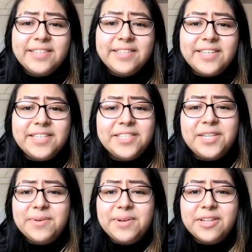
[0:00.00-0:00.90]

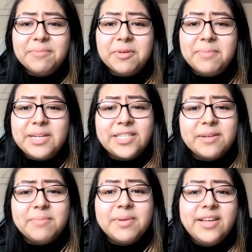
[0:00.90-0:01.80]
continuing the
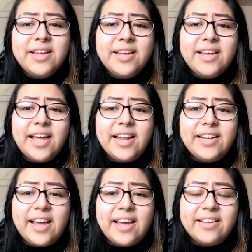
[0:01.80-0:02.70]
momentum,
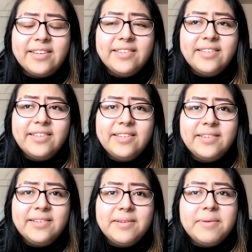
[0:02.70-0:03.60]
and that
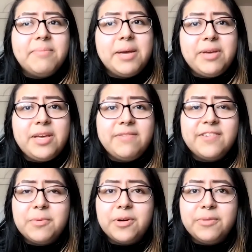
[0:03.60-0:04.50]
maybe
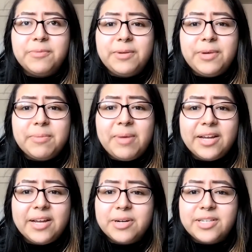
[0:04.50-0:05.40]
even more when we're back
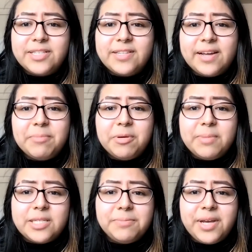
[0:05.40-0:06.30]
in person, that
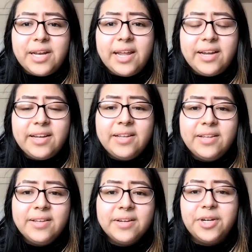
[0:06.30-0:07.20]
momentum can like
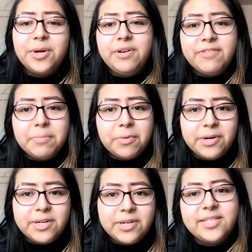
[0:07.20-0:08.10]
grow even
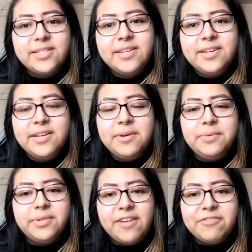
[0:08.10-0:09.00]
more since
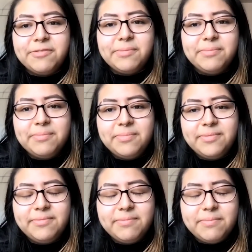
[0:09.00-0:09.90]
we'll have
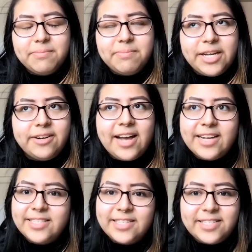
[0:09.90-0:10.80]
better
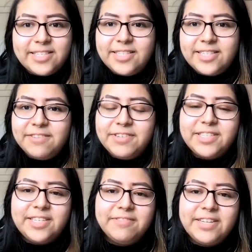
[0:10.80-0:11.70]
access to stuff and
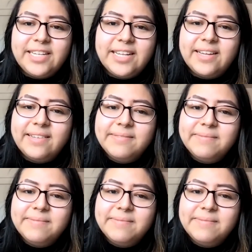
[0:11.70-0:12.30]
stuff like that.